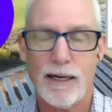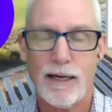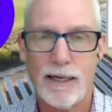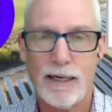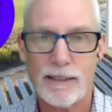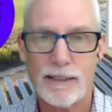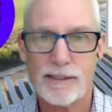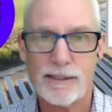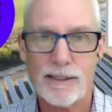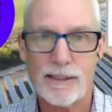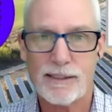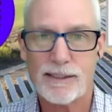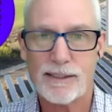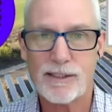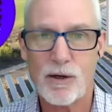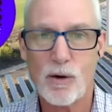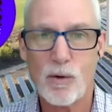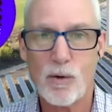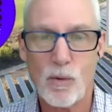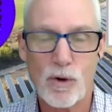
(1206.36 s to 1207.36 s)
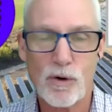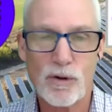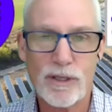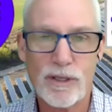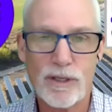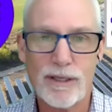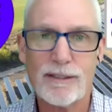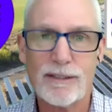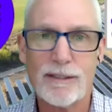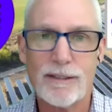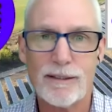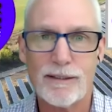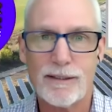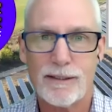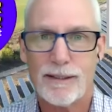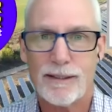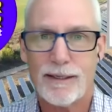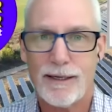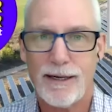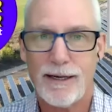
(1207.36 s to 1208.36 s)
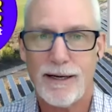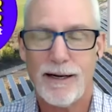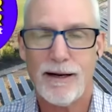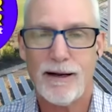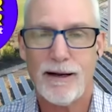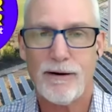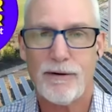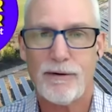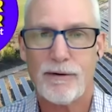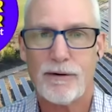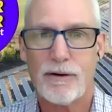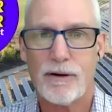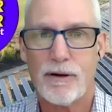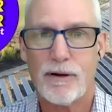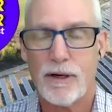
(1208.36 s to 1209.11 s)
It's so worth it, and